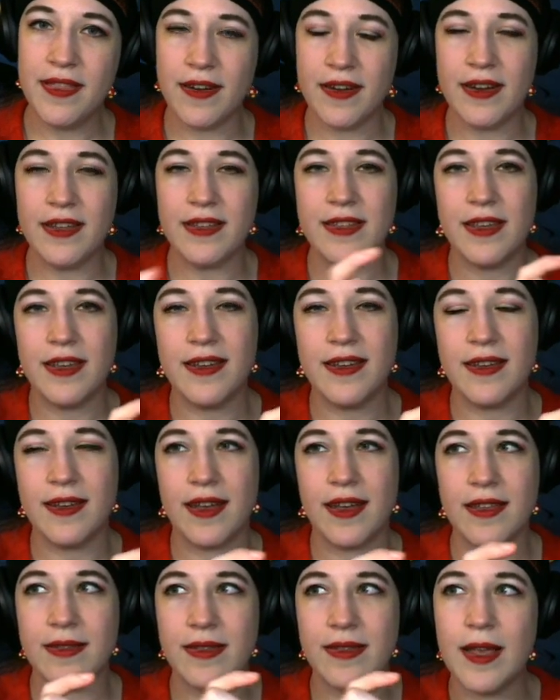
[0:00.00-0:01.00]
is a
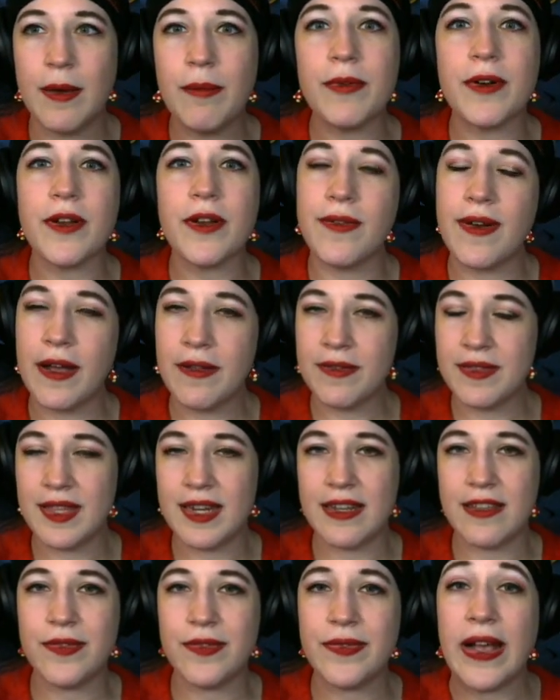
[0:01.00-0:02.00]
subworld route that
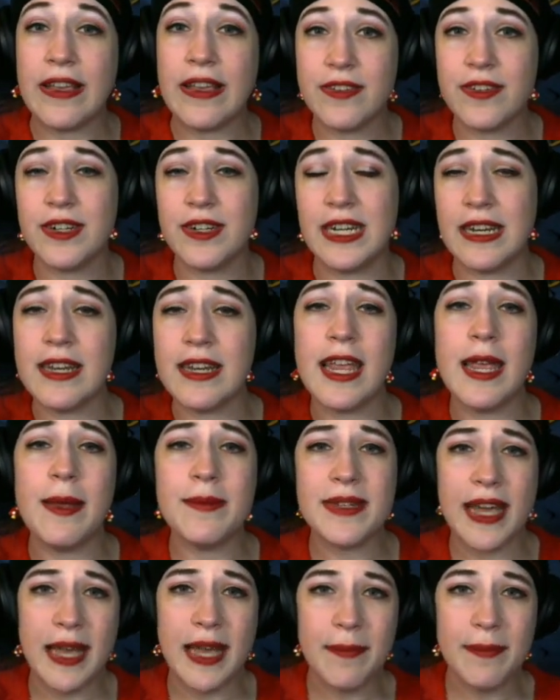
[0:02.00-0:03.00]
is faster in in-game
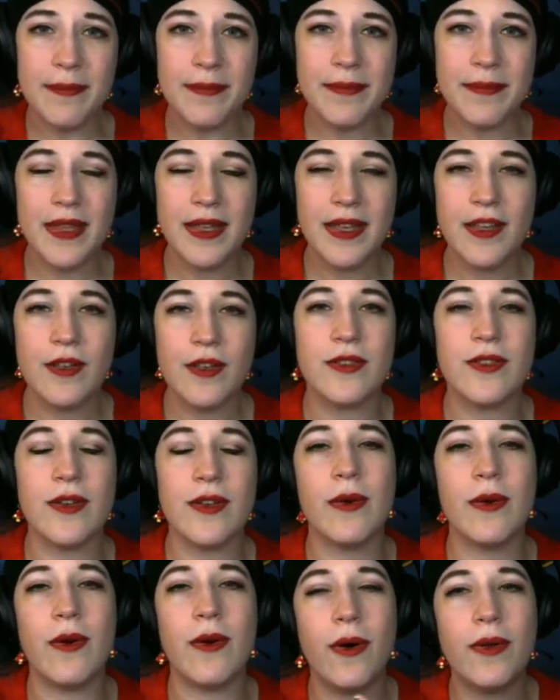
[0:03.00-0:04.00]
time.
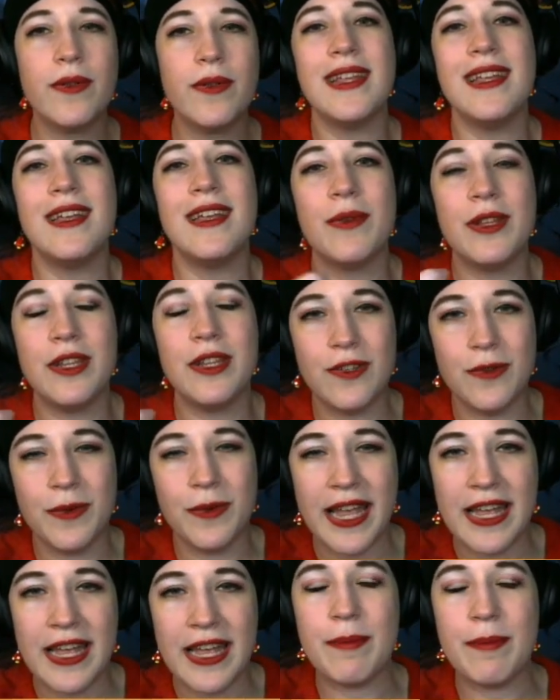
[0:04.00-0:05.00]
So only when you're
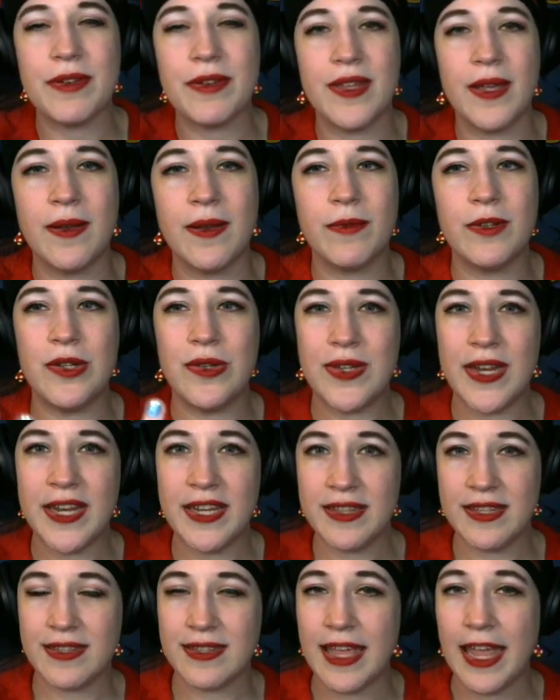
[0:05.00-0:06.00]
doing any % you
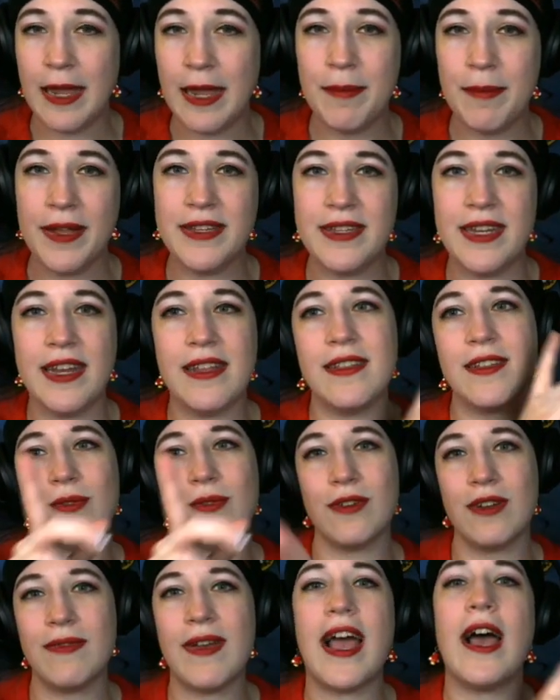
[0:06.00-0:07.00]
take this cape and take this
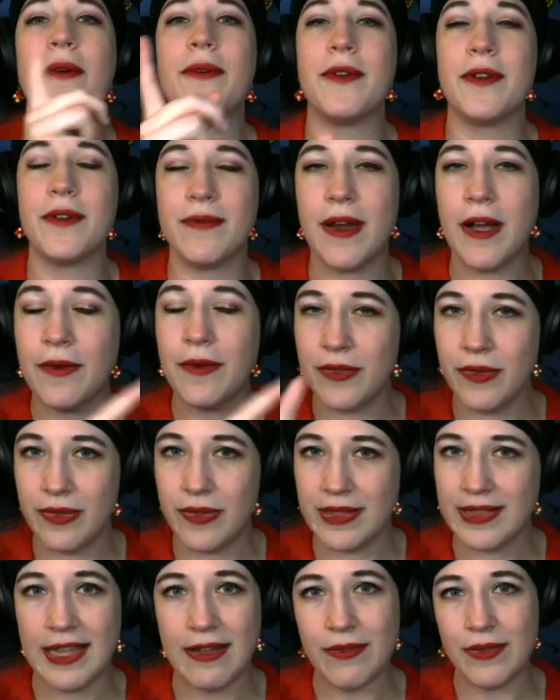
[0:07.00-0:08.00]
sort of outer route through
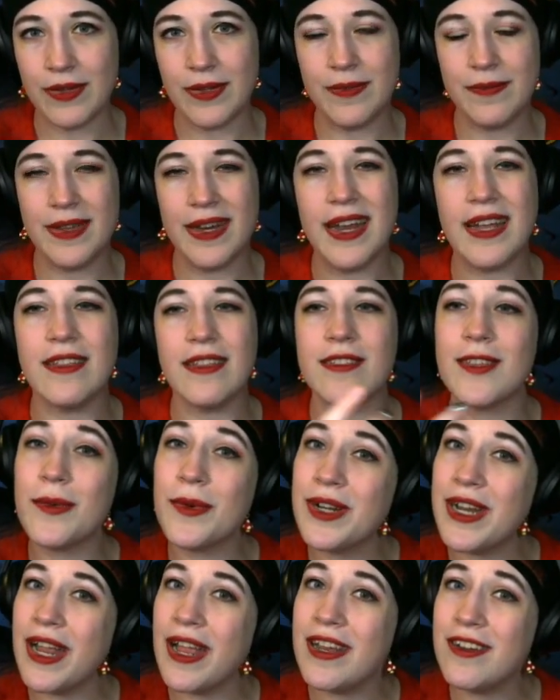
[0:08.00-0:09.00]
the level. Again,
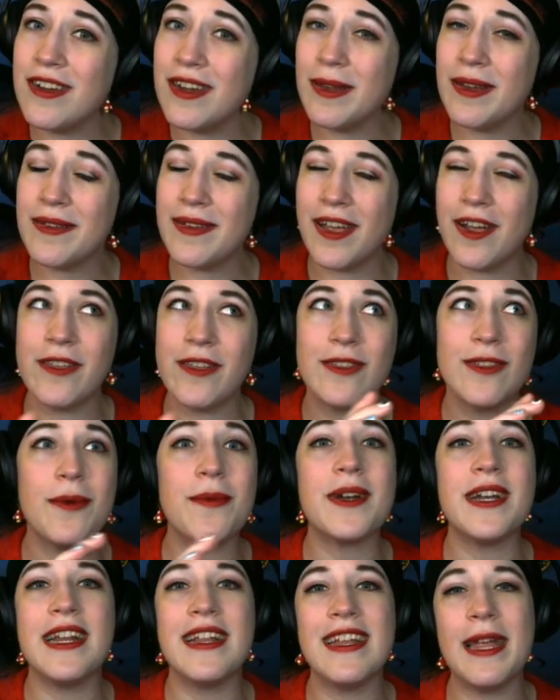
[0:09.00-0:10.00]
slower
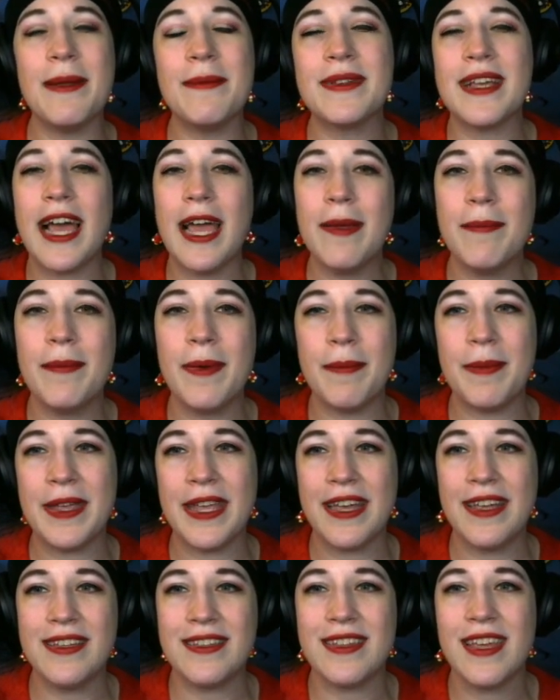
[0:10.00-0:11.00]
in in-game time, but
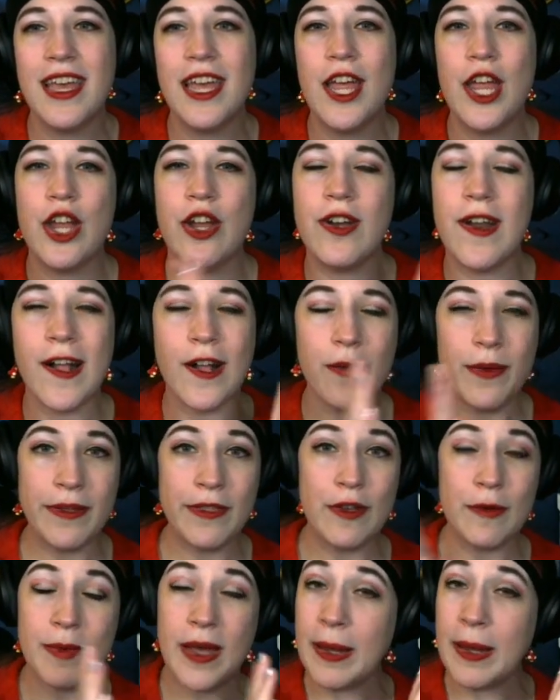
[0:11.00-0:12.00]
because you're not going
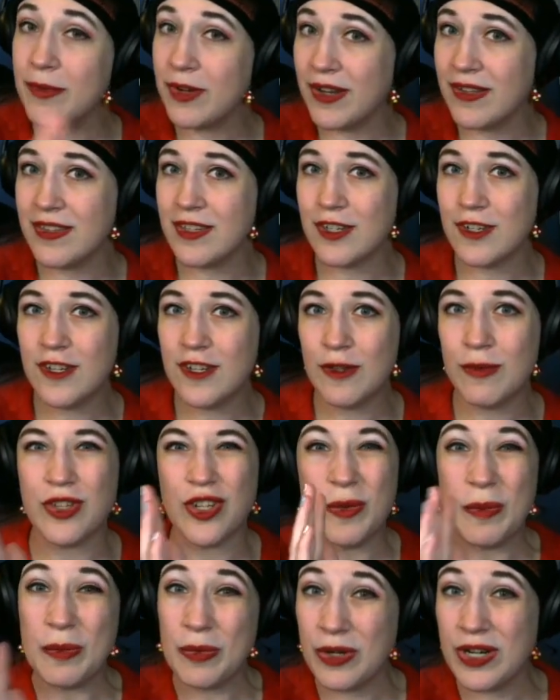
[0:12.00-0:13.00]
through pipe transitions, which
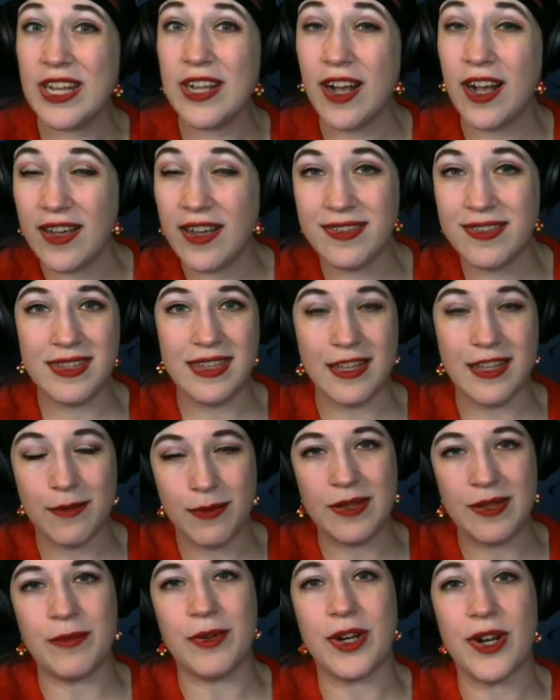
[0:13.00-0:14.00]
are pretty costly, that's
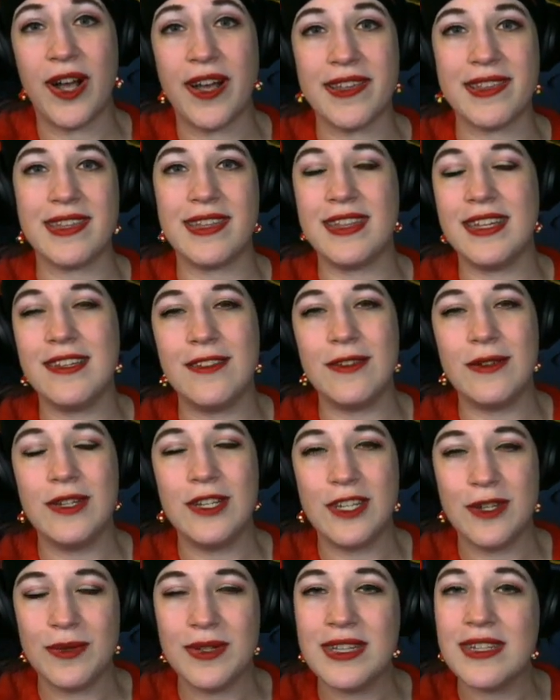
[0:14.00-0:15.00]
one of the more costly things you can
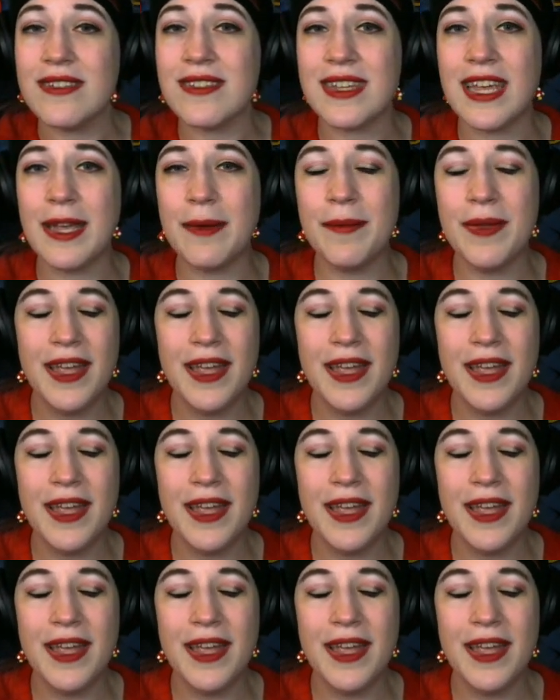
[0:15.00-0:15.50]
do in this game,